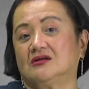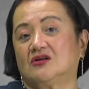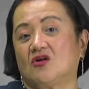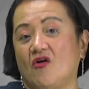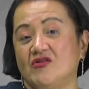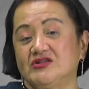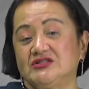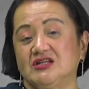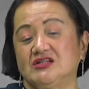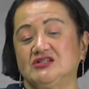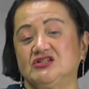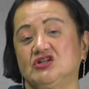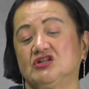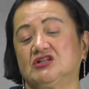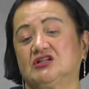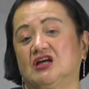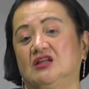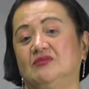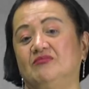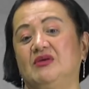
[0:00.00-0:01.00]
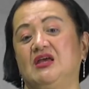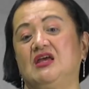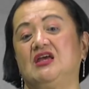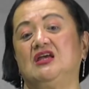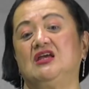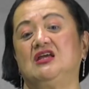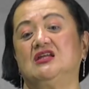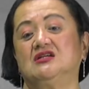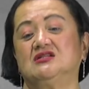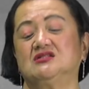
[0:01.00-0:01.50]
Constantial can be
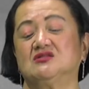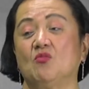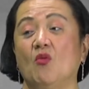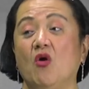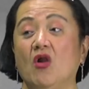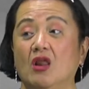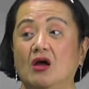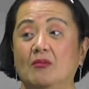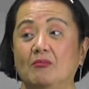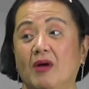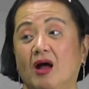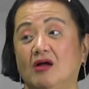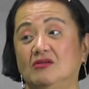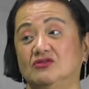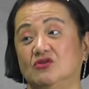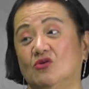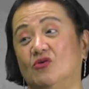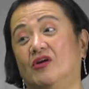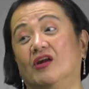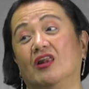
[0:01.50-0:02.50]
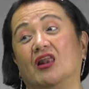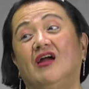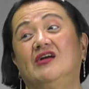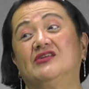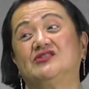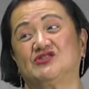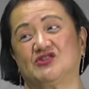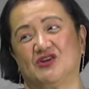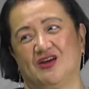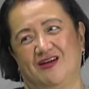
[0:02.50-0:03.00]
in a small amount or
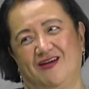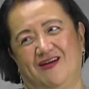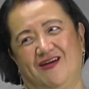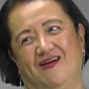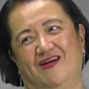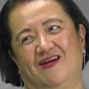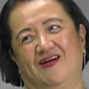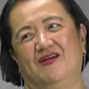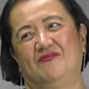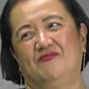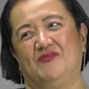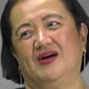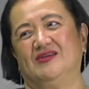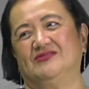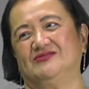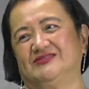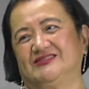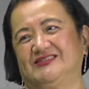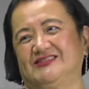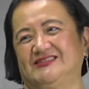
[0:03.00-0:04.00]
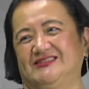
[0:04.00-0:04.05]
large amount.